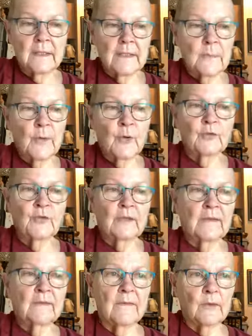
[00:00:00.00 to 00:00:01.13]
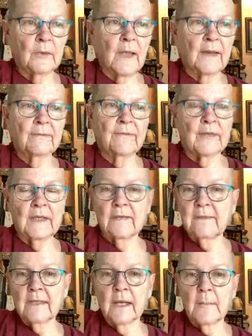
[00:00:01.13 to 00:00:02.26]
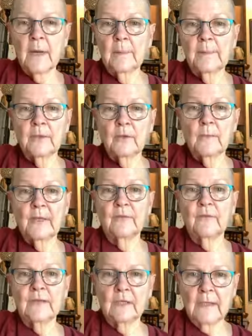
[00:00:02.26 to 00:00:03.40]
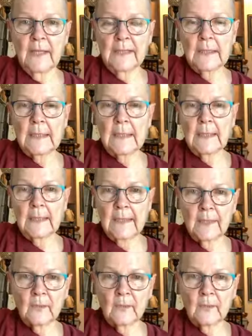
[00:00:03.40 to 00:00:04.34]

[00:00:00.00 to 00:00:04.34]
emotions and there are a lot of things that come up, and you may feel like, I